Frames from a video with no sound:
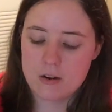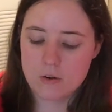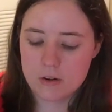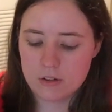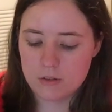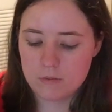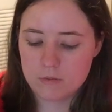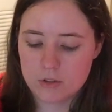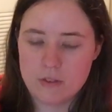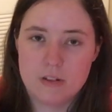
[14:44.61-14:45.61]
Or you
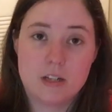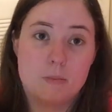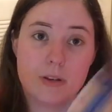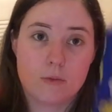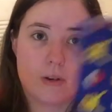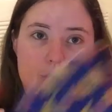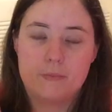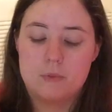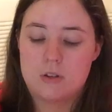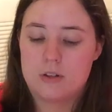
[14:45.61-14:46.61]
don't even need a big one.
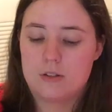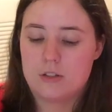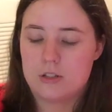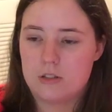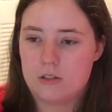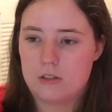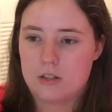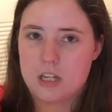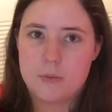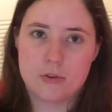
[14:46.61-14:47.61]
You can just
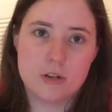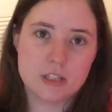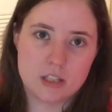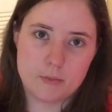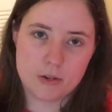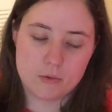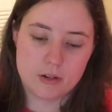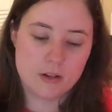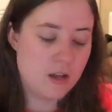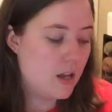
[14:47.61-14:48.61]
keep your hooks in the big one,